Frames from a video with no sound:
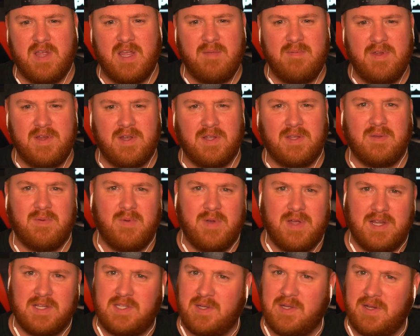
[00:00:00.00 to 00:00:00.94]
on the way,
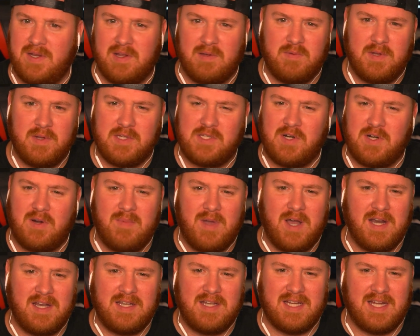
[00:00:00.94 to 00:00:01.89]
so, you know, if we can start
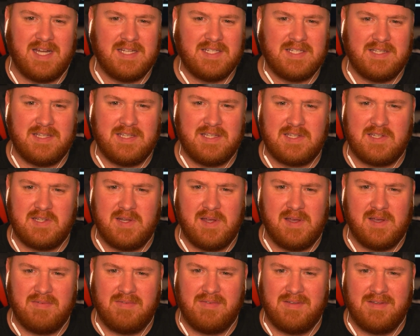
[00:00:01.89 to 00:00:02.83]
monetizing this
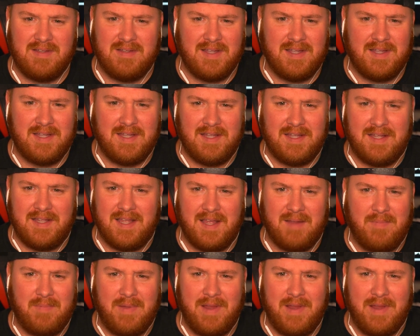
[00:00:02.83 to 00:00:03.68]
stuff, that'd be